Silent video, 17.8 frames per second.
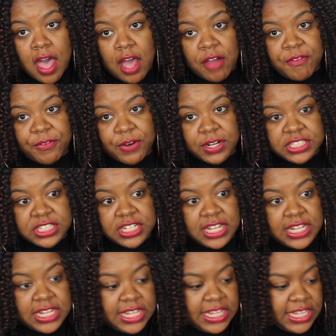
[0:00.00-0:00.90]

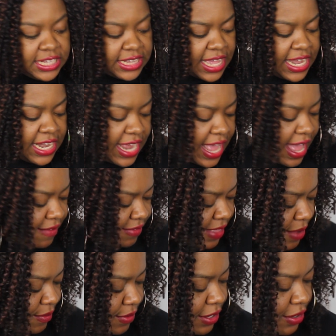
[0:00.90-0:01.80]
unfortunately they didn't have
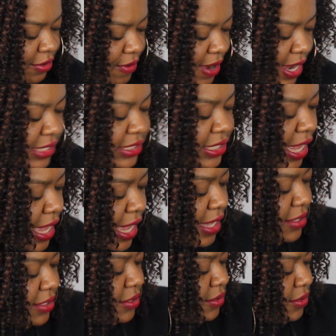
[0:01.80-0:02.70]
that one in the right
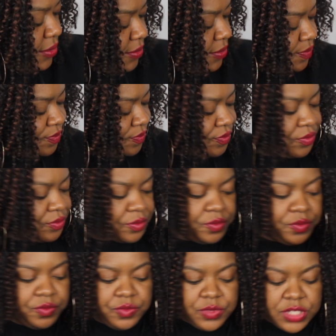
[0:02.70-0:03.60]
size.
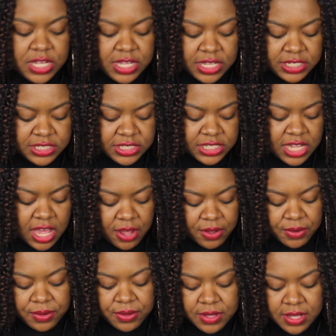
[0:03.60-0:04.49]

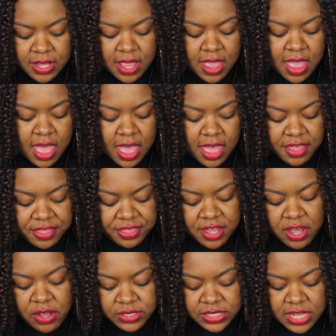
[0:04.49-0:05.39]
So
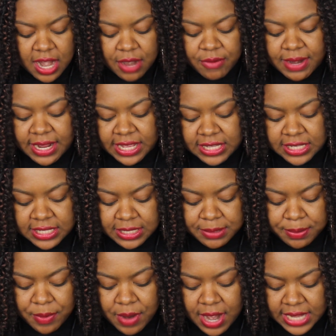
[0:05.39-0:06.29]
those are
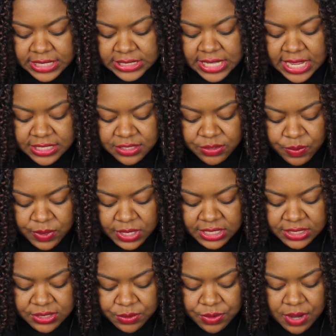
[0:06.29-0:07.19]
regularly priced at
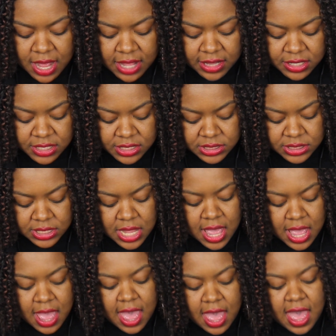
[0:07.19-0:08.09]
$22.
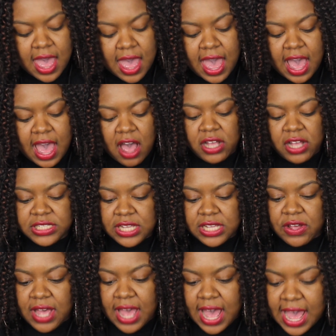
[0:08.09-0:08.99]
I
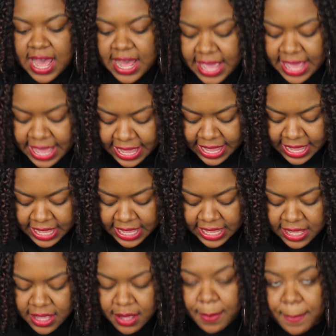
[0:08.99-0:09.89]
also got
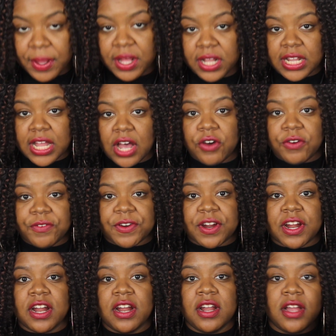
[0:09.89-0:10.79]
a
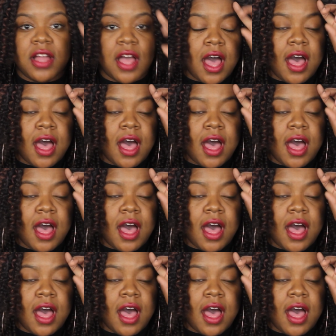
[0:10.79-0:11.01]
pullover.